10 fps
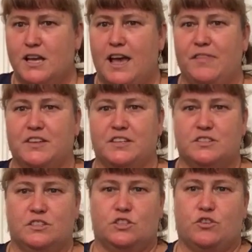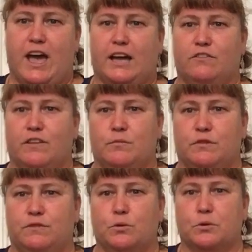and that doesn't detract from the
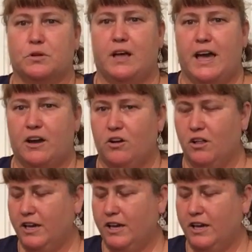floral at all,